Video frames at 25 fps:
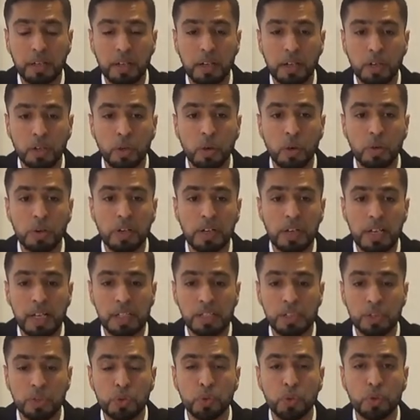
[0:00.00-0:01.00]
a lot
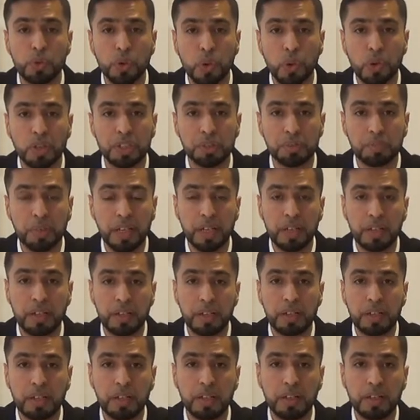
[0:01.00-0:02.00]
less crude oil is being
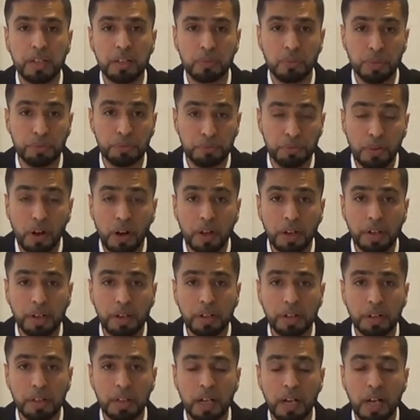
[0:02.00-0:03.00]

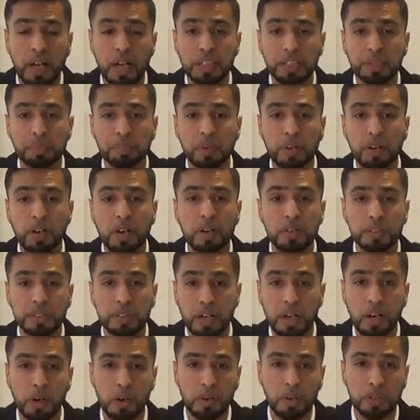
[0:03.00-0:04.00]
refined as per
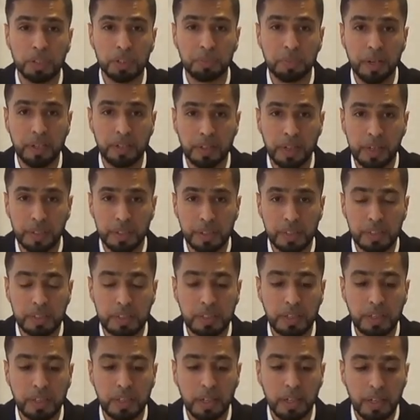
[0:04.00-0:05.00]
our
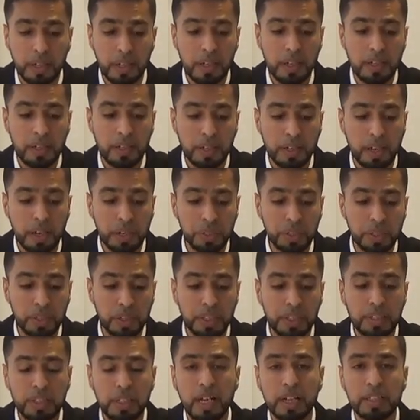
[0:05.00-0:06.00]
expectations.
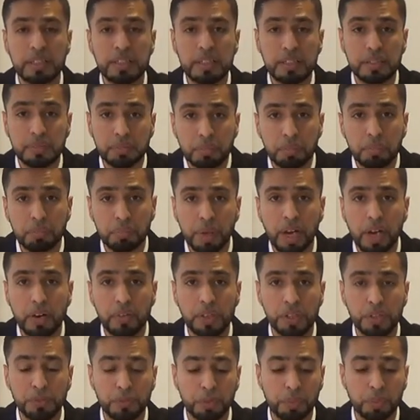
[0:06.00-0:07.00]
Naturally, that's
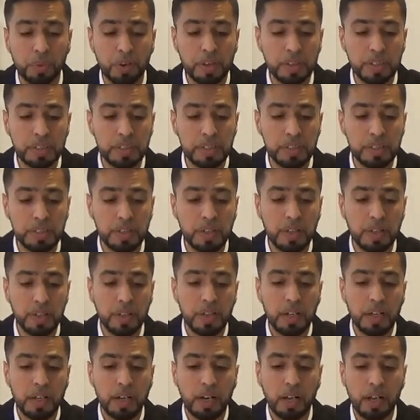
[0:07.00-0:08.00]
bearish for prices.
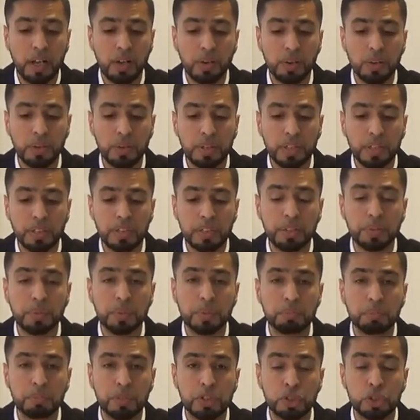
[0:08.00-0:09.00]
Now, look at
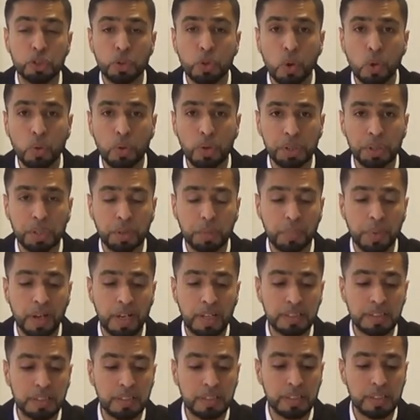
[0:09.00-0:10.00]
the storage
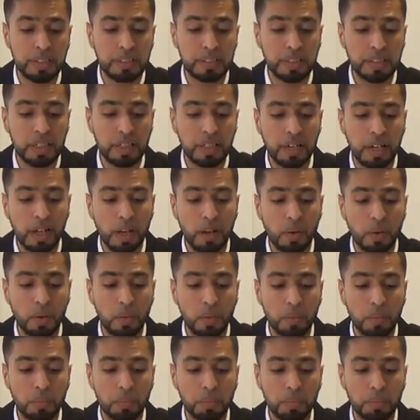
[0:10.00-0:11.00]
capacities. Now,